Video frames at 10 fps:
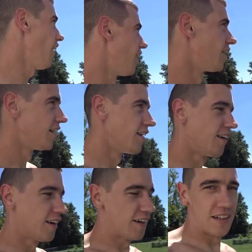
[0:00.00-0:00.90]

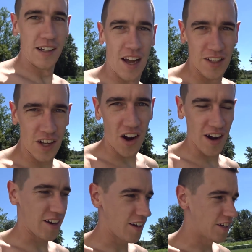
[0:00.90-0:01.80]
Oh. All
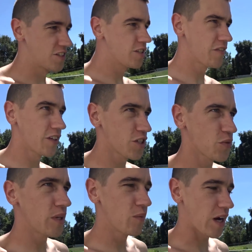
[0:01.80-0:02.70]
right, I just
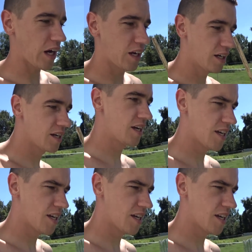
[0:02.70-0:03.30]
finished weed whacking.